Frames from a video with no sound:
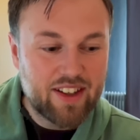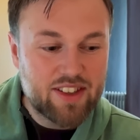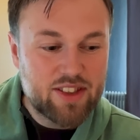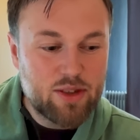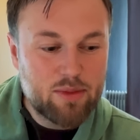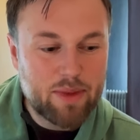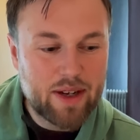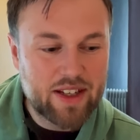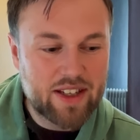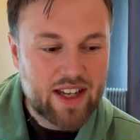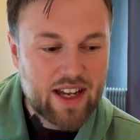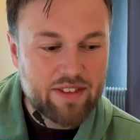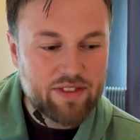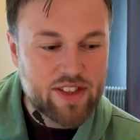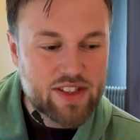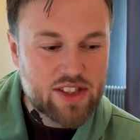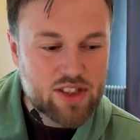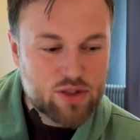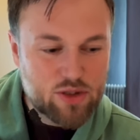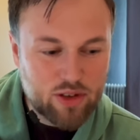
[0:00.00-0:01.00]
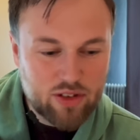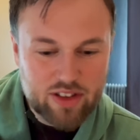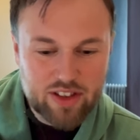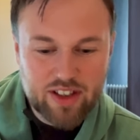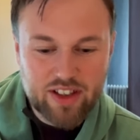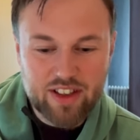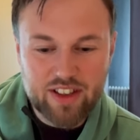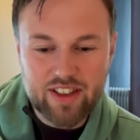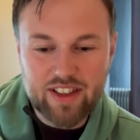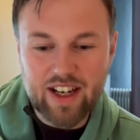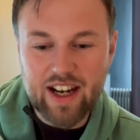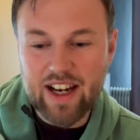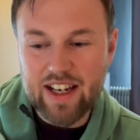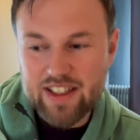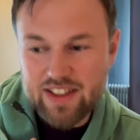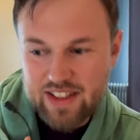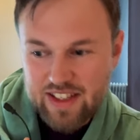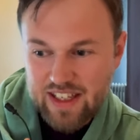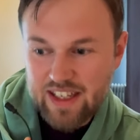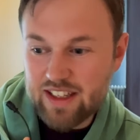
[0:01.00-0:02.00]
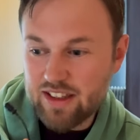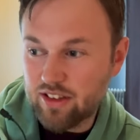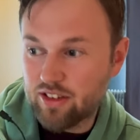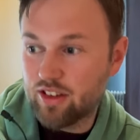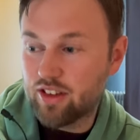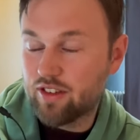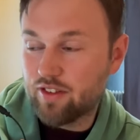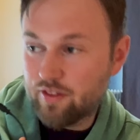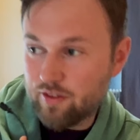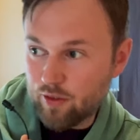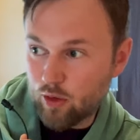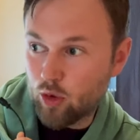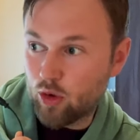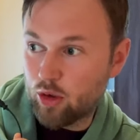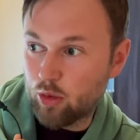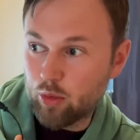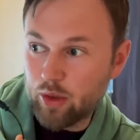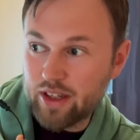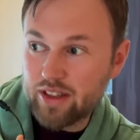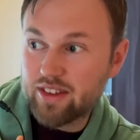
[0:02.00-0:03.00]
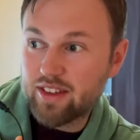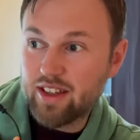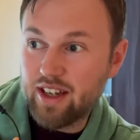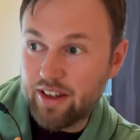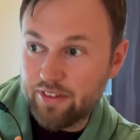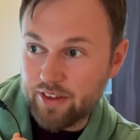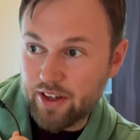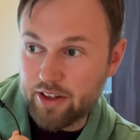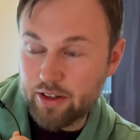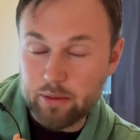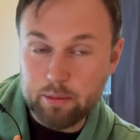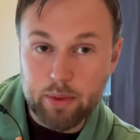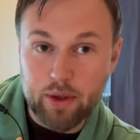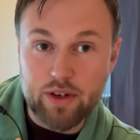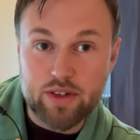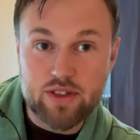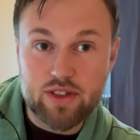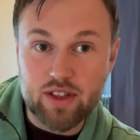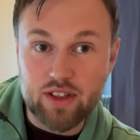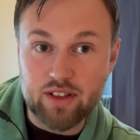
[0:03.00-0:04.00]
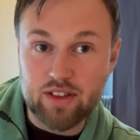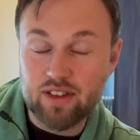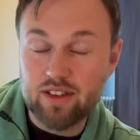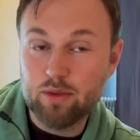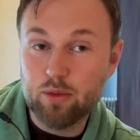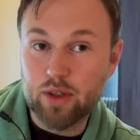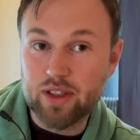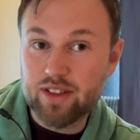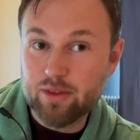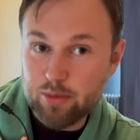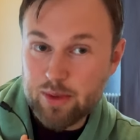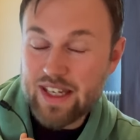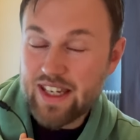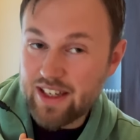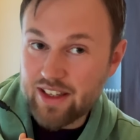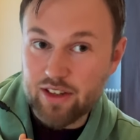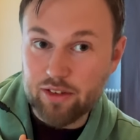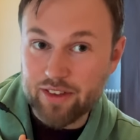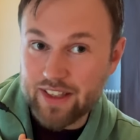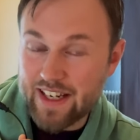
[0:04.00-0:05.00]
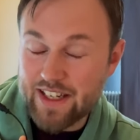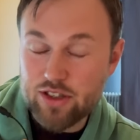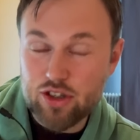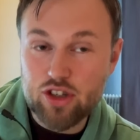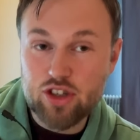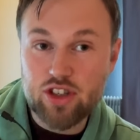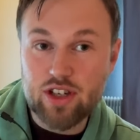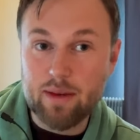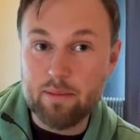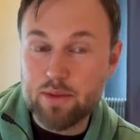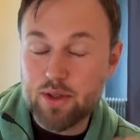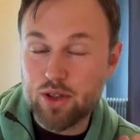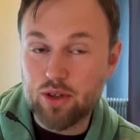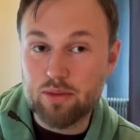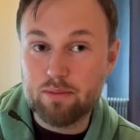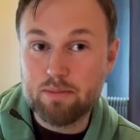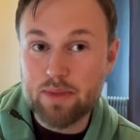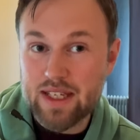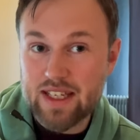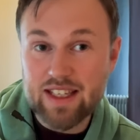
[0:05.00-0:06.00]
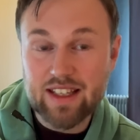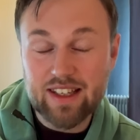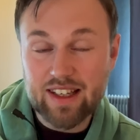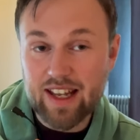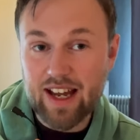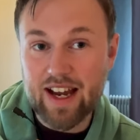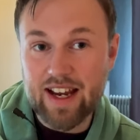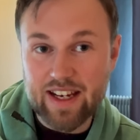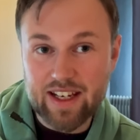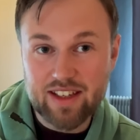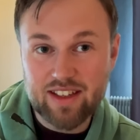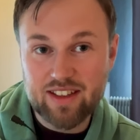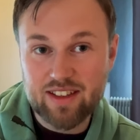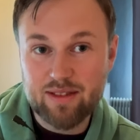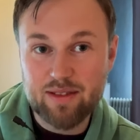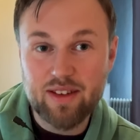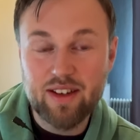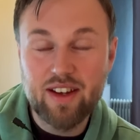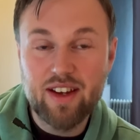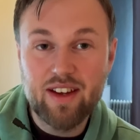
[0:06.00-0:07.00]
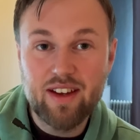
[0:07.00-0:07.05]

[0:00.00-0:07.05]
you might have a stronger ideal for what another person, what being in a relationship should be like.